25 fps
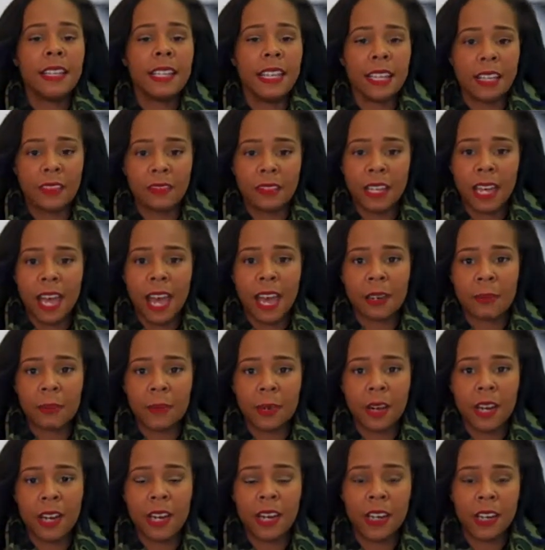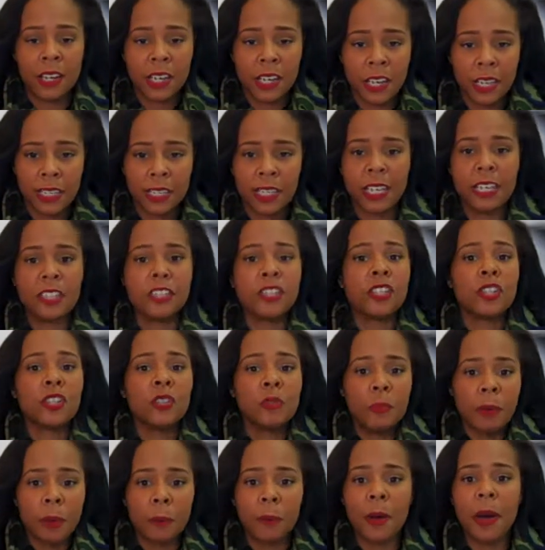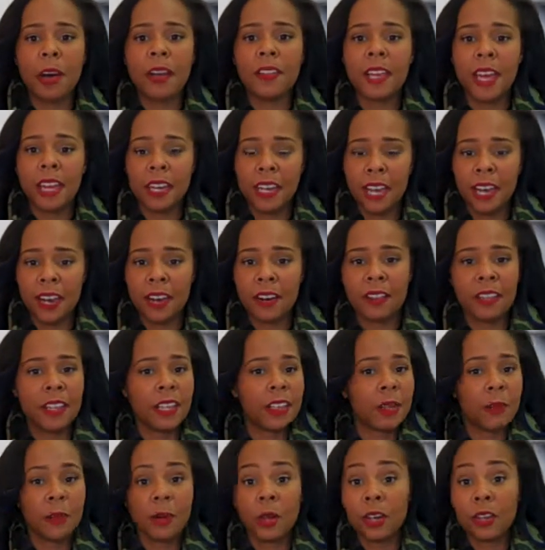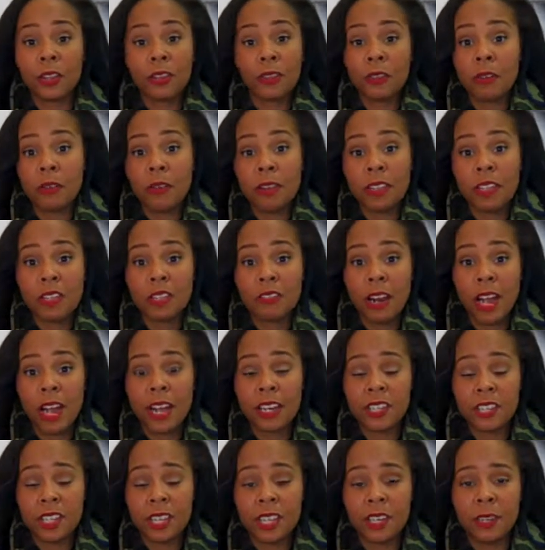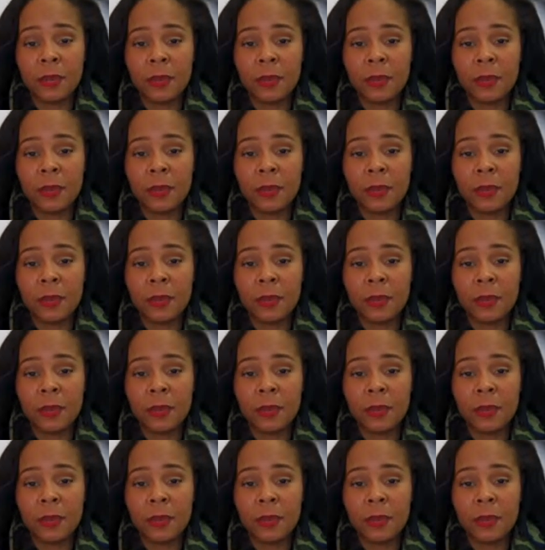they give the animal a haircut, they scoop up all that hair that they were going to throw in the trash